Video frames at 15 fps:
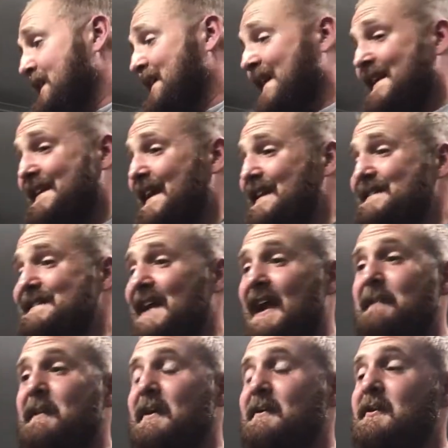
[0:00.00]
next time
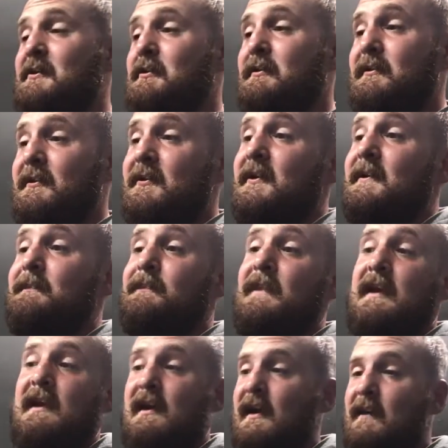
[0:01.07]
I'll go through and
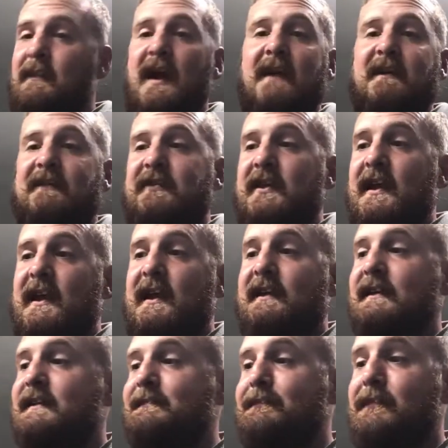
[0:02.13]
prime everything
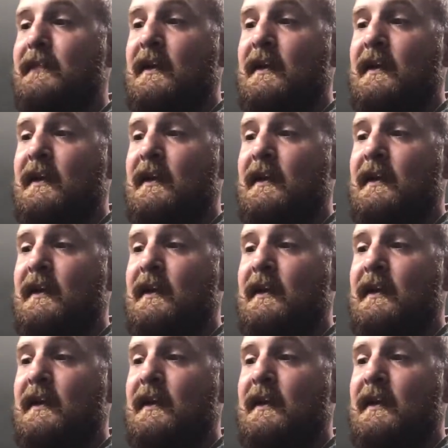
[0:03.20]
and,